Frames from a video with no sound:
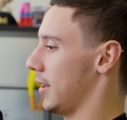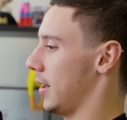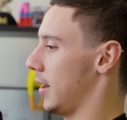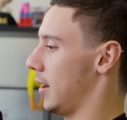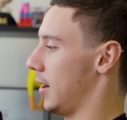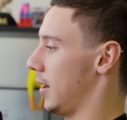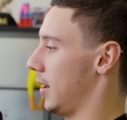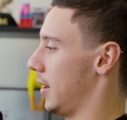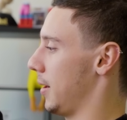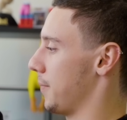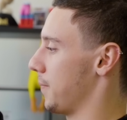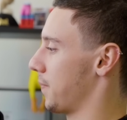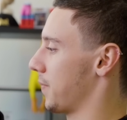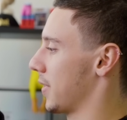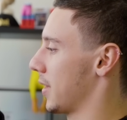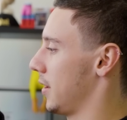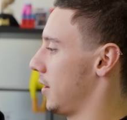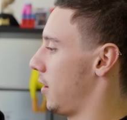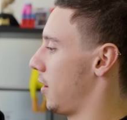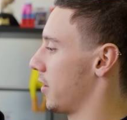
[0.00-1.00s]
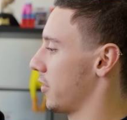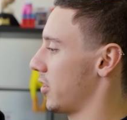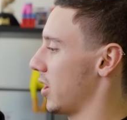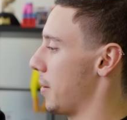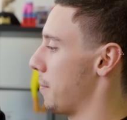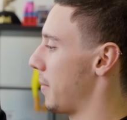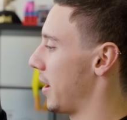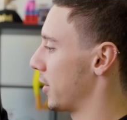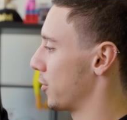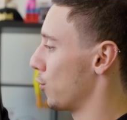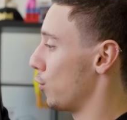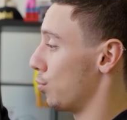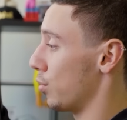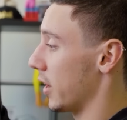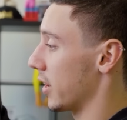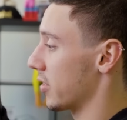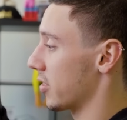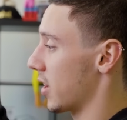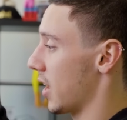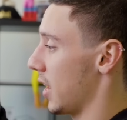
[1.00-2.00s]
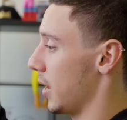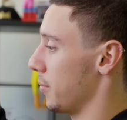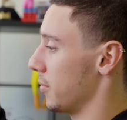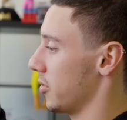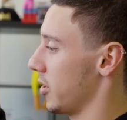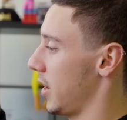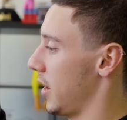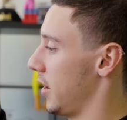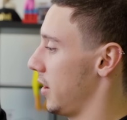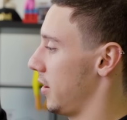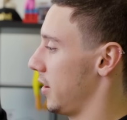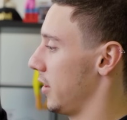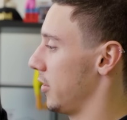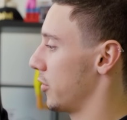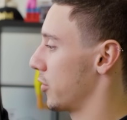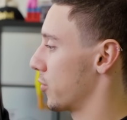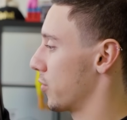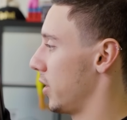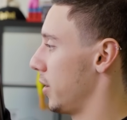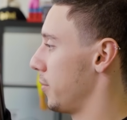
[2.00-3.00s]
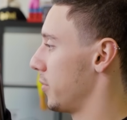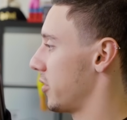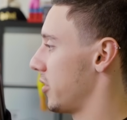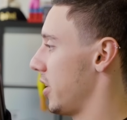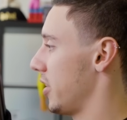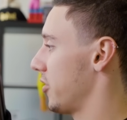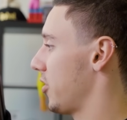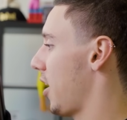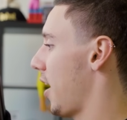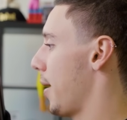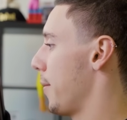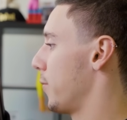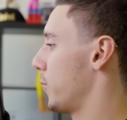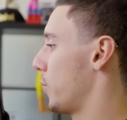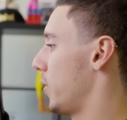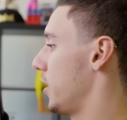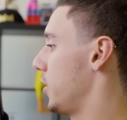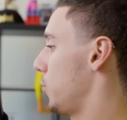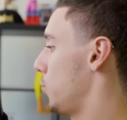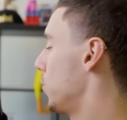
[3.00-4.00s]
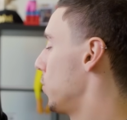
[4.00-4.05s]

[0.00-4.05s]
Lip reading: Honestly, it makes or breaks games. And in scrims, there's times where you